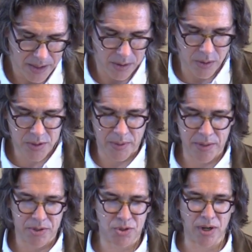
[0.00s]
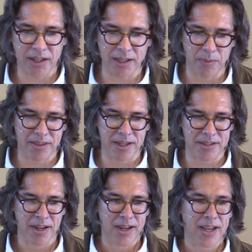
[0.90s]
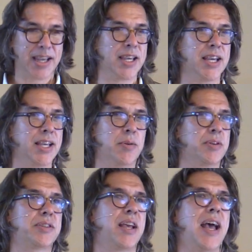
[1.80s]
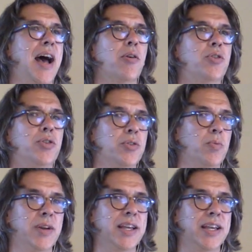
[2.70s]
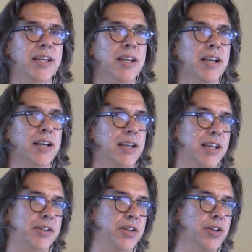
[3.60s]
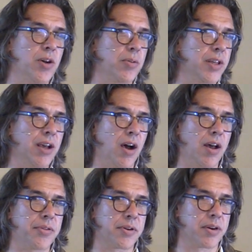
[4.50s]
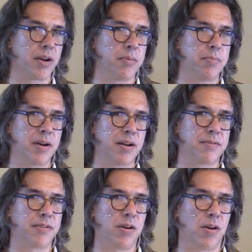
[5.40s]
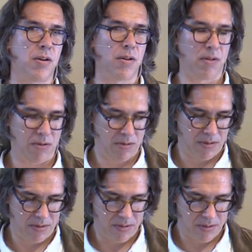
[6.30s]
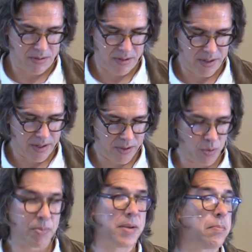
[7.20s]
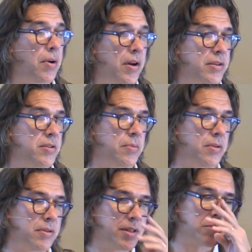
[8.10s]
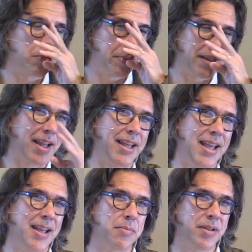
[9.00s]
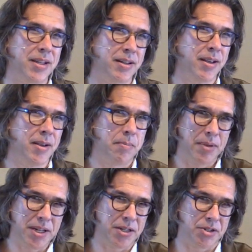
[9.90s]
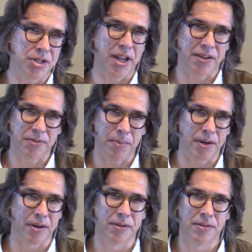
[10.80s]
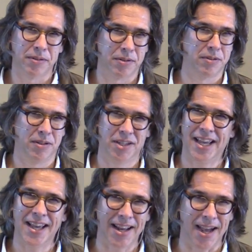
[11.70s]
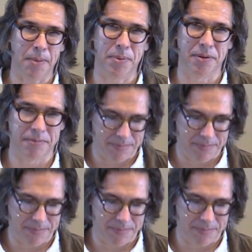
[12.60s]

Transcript: Lewis, when he was struggling with this, he, he would say, How could we get to know the author above all? This would be impossible. This would be like Hamlet meeting Shakespeare can't happen.